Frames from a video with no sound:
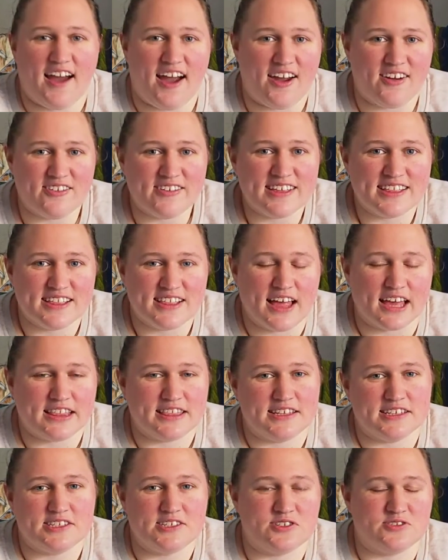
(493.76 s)
I really
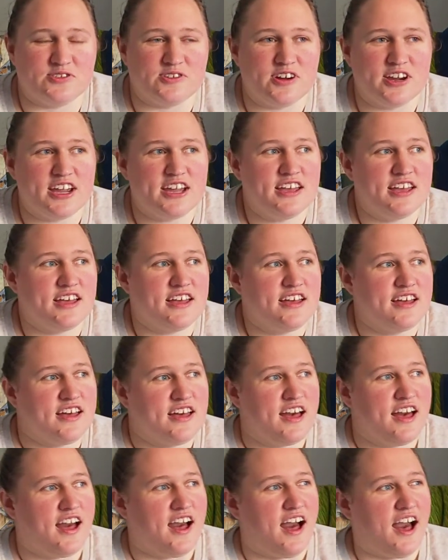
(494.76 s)
like this story.
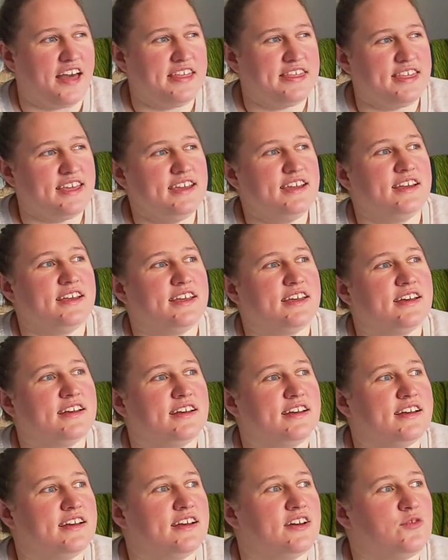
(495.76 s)
I think
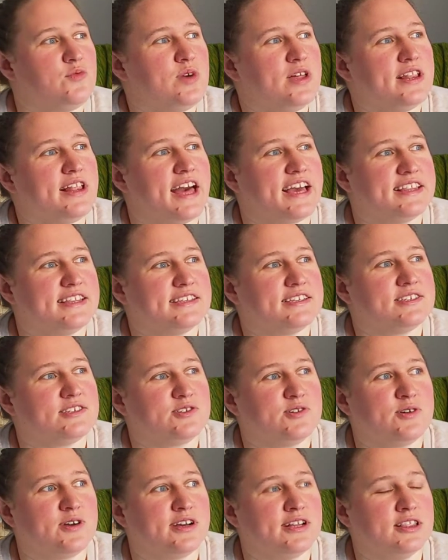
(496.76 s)
we like this
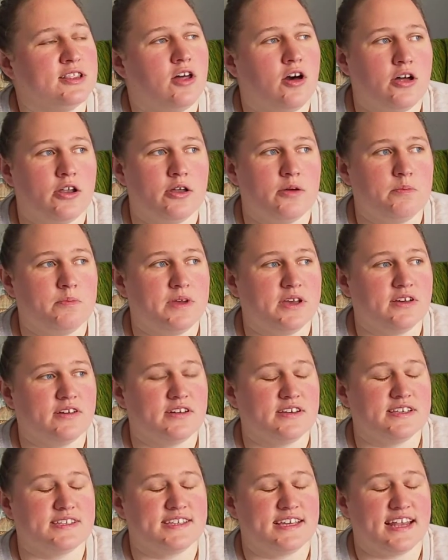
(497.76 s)
story a lot
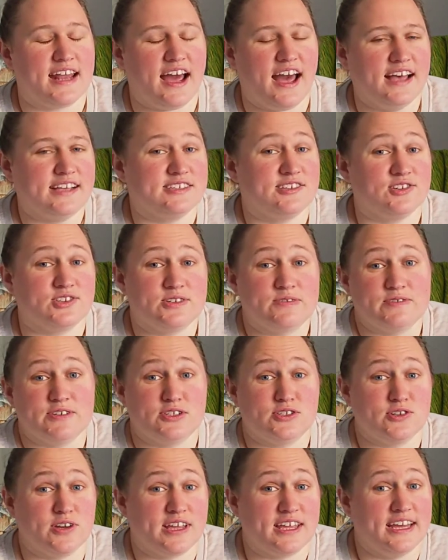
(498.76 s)
because it has lots of
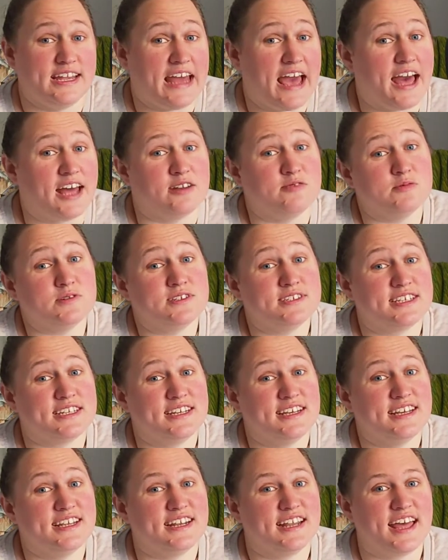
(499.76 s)
Australian animals in
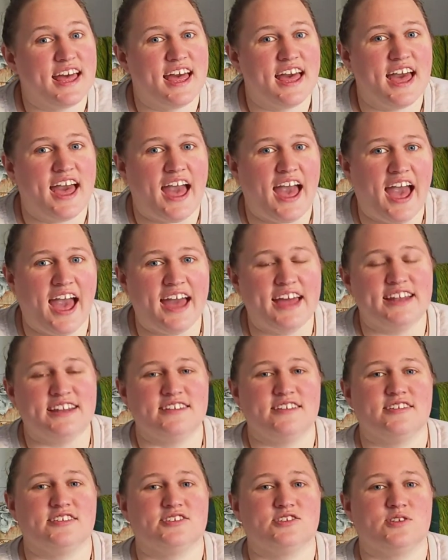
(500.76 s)
it
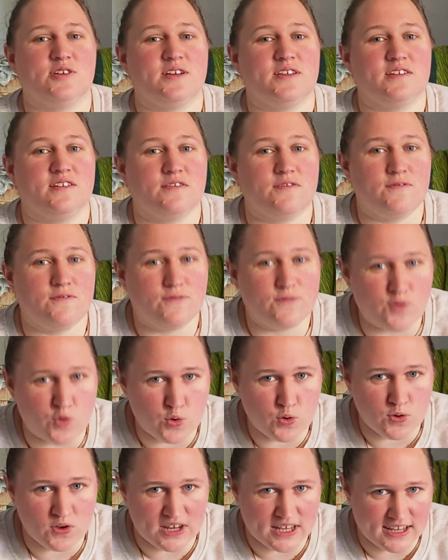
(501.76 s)
and Australian
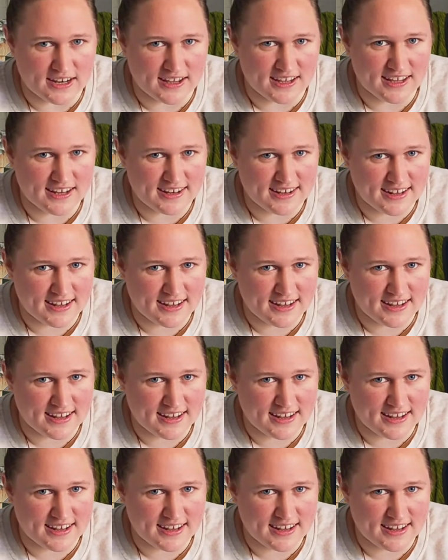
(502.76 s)
food in it.